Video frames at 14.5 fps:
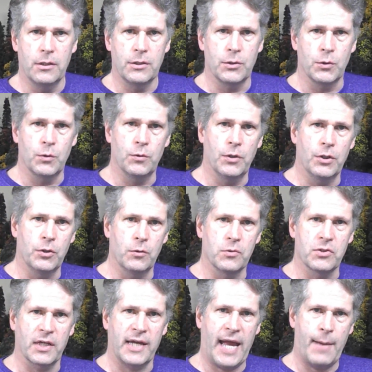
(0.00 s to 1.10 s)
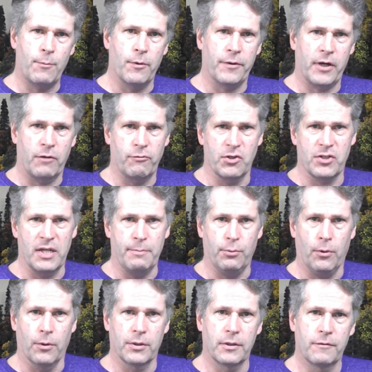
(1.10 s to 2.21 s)
to use the camera that I recently
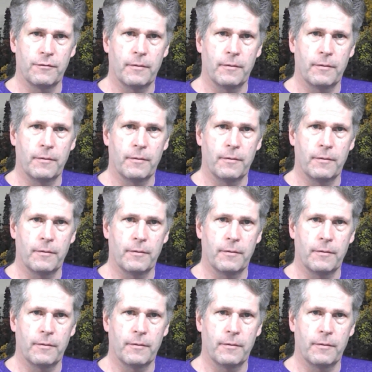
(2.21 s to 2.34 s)
bought.